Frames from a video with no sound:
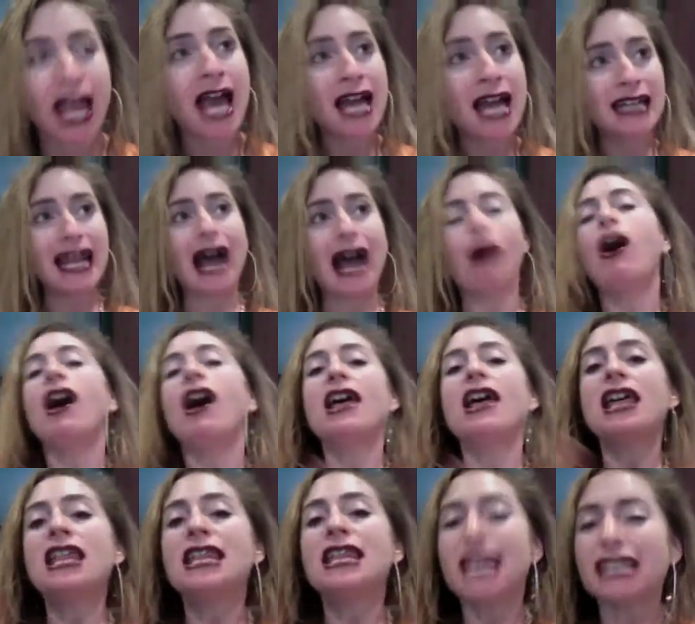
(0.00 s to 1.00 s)
Now,
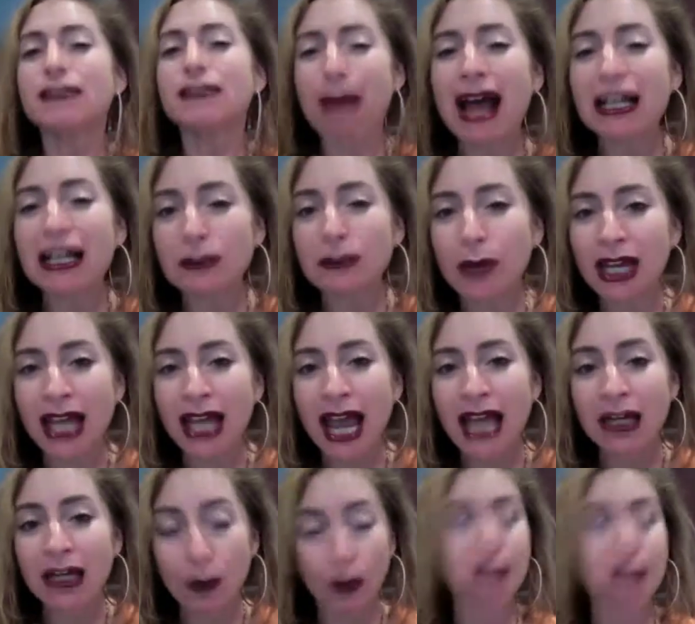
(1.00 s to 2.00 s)
this past weekend
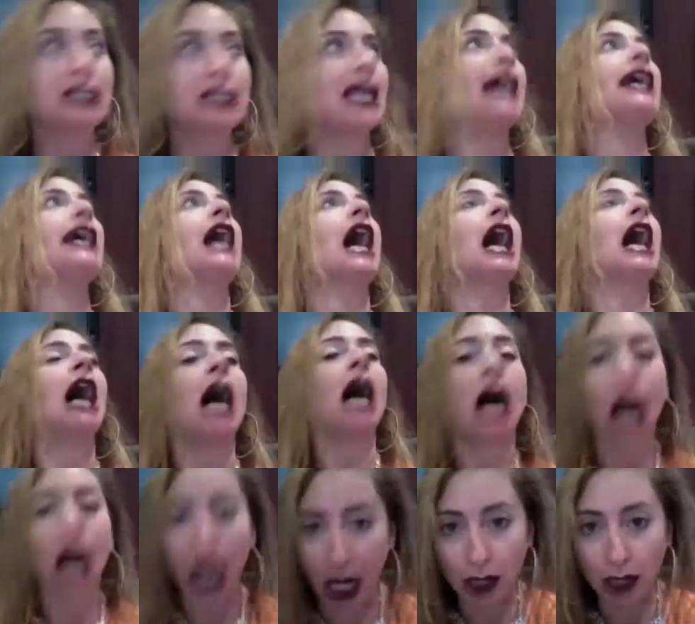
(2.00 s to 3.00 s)
was like
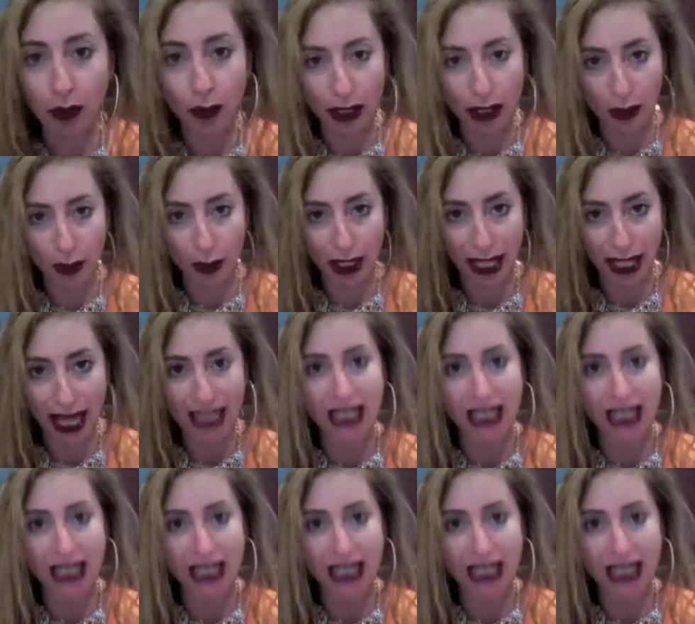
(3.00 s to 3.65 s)
Halloween weekend.